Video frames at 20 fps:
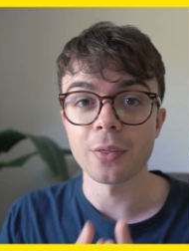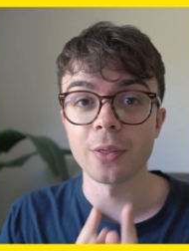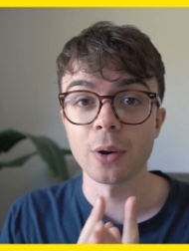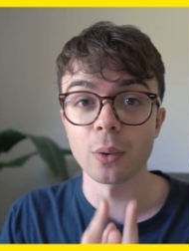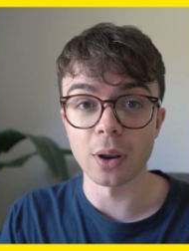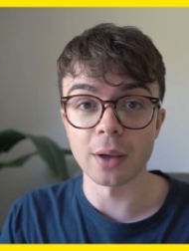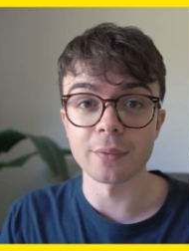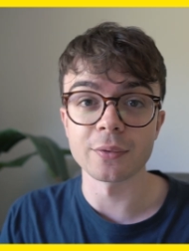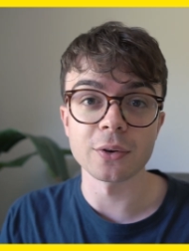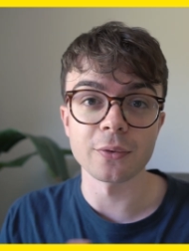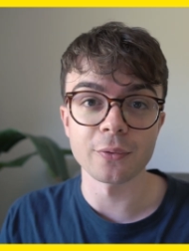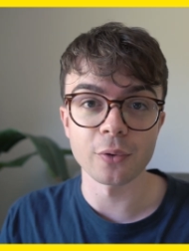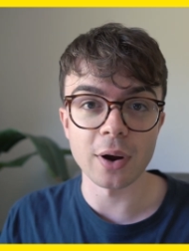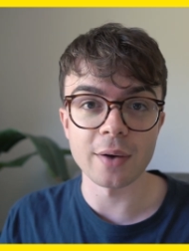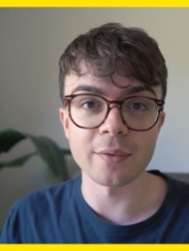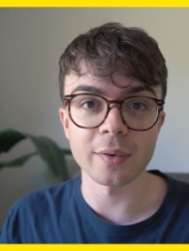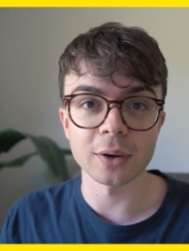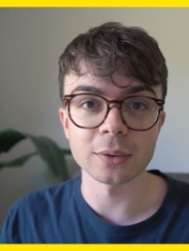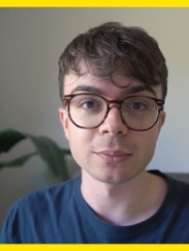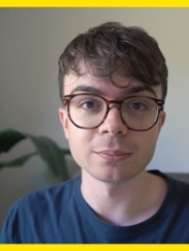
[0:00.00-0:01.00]
They'll love you
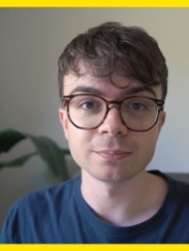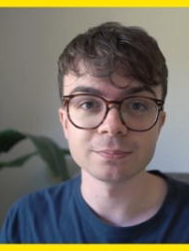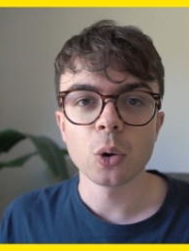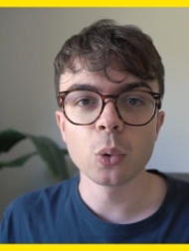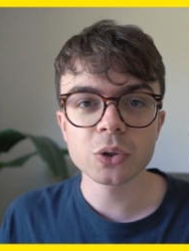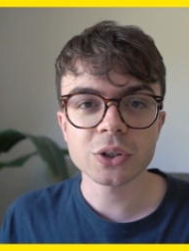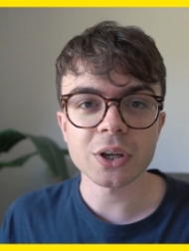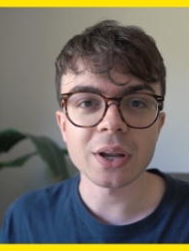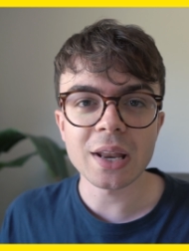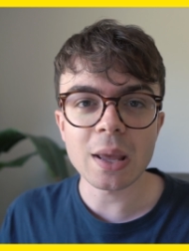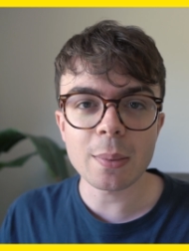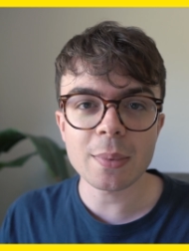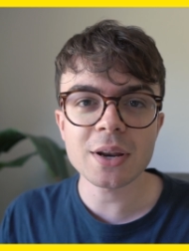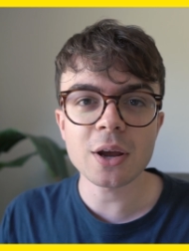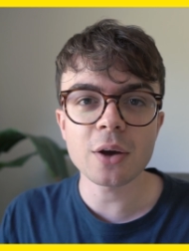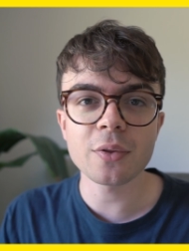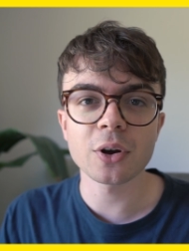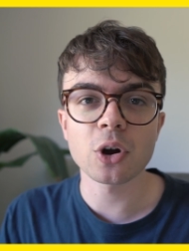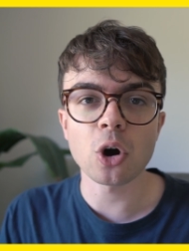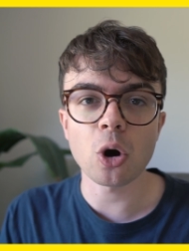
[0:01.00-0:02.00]
forever. Also, let me
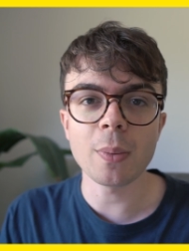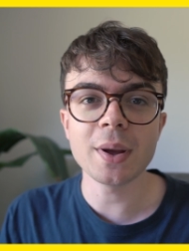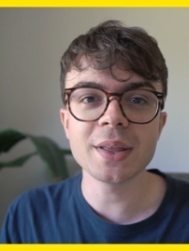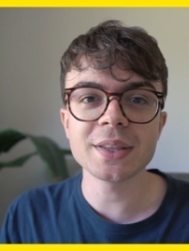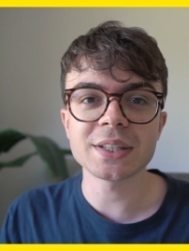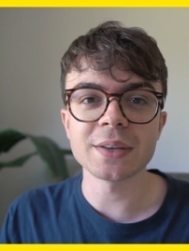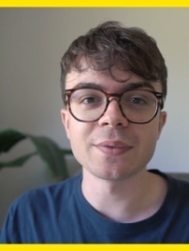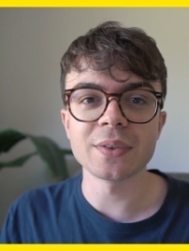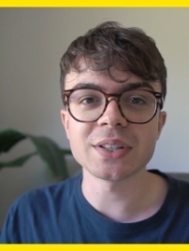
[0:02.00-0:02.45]
know in the comments